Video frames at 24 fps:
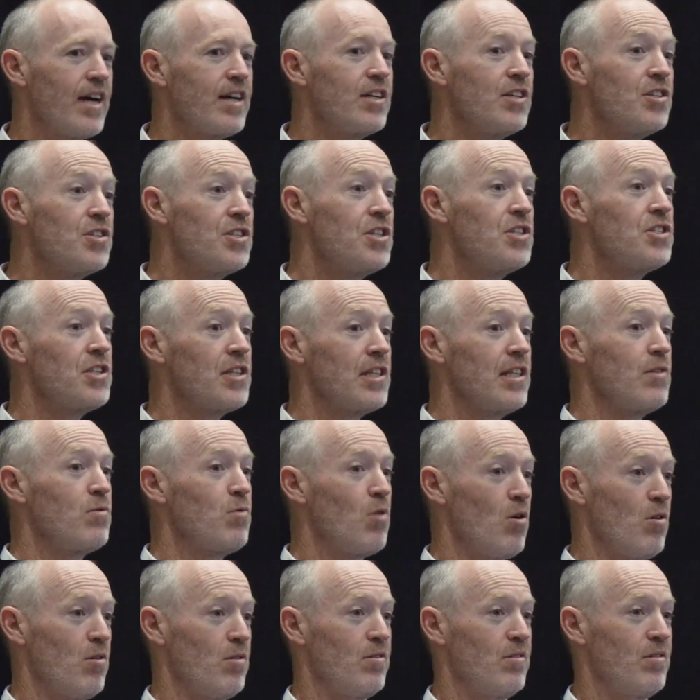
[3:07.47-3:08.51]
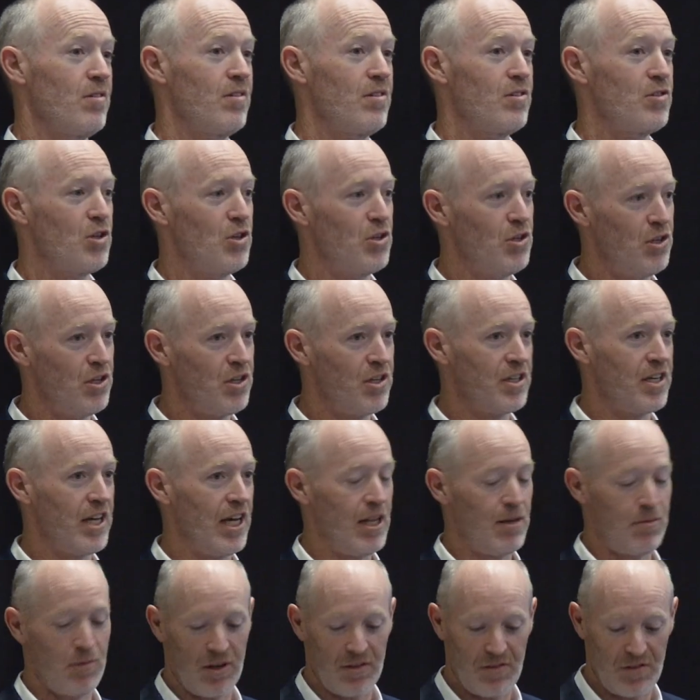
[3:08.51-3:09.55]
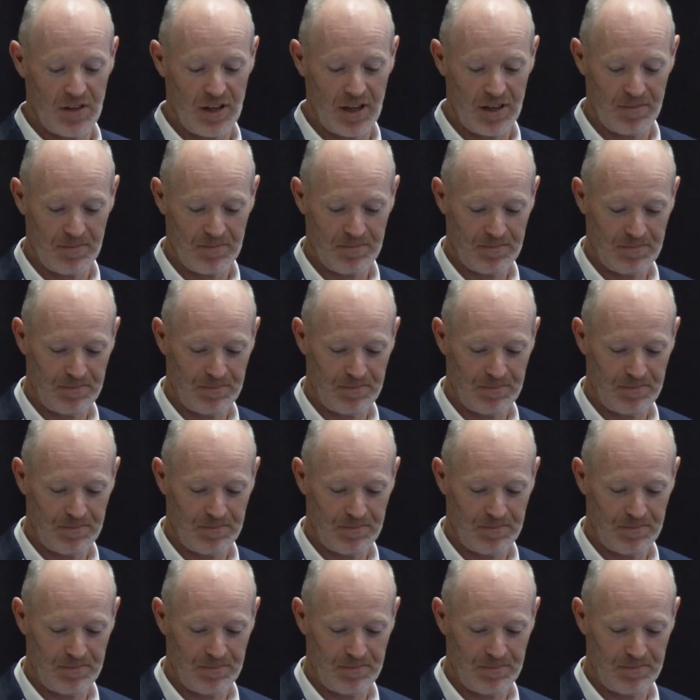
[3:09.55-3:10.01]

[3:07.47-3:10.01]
consistently wrong, so you can calibrate for that.